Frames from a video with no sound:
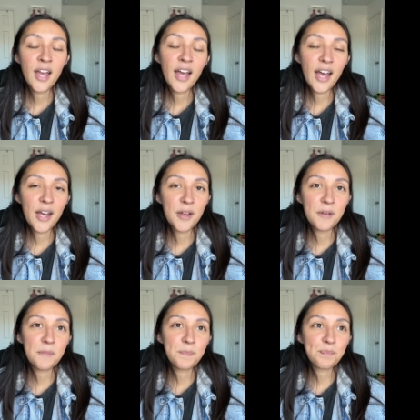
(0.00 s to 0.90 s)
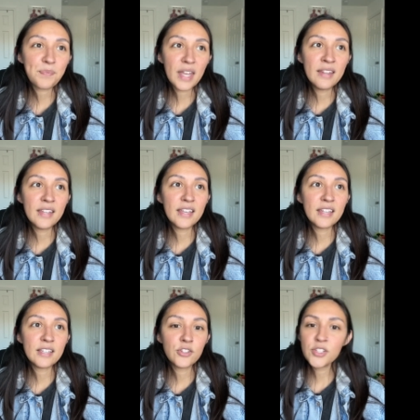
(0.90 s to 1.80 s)
And
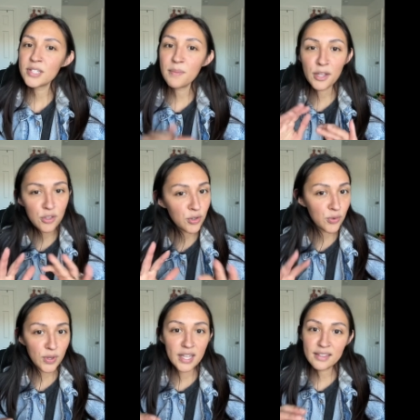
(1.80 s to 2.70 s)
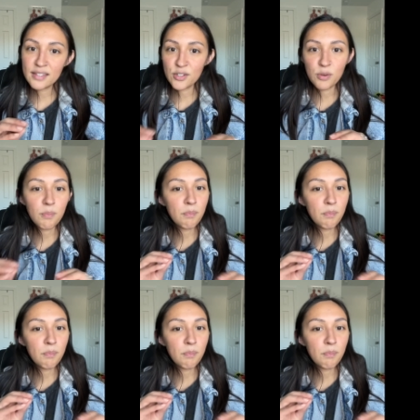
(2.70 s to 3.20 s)
then just some other great little